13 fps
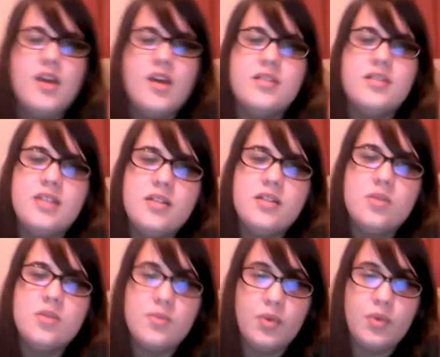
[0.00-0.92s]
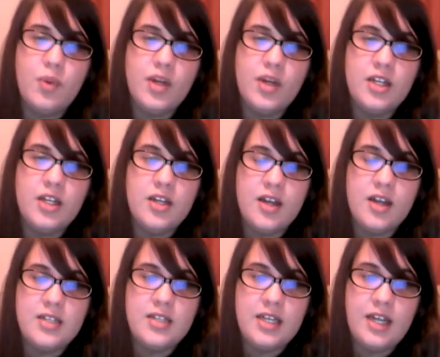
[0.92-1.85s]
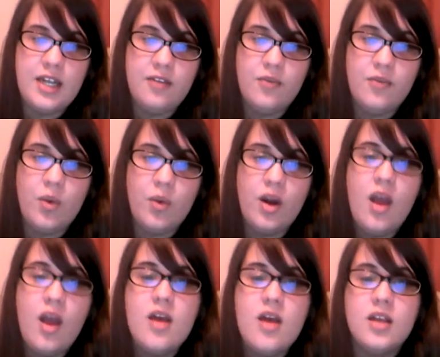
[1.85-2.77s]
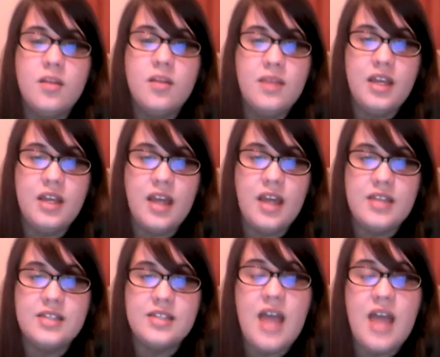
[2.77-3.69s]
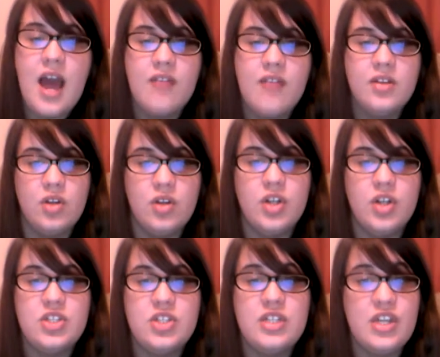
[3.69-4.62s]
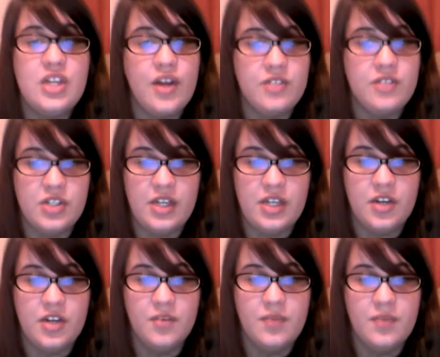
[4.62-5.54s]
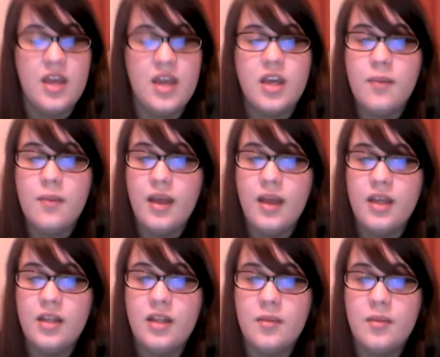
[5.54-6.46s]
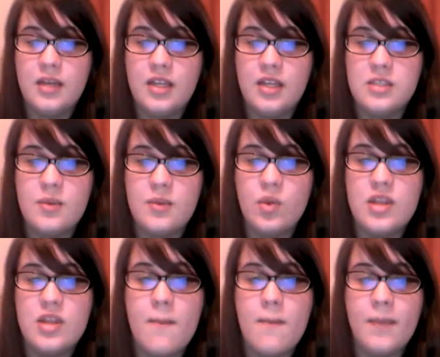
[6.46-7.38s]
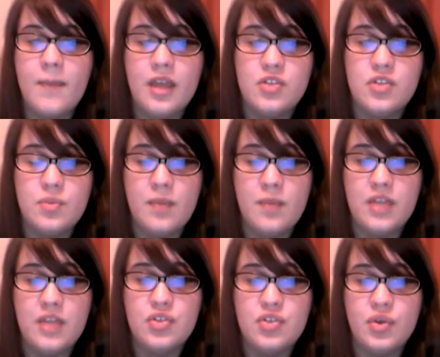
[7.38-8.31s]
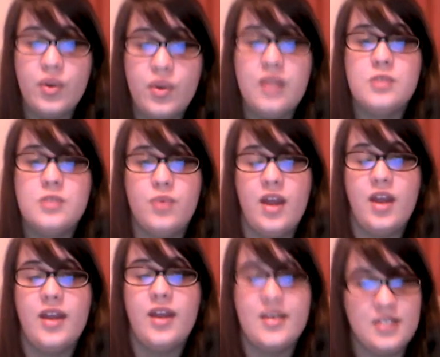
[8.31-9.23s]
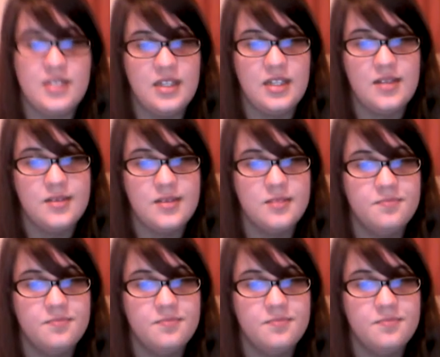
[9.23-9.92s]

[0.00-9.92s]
Since reporting in 1984, chlamydia cases have enlarged year after year, compelling chlamydia to be one of the main generally spread STDs.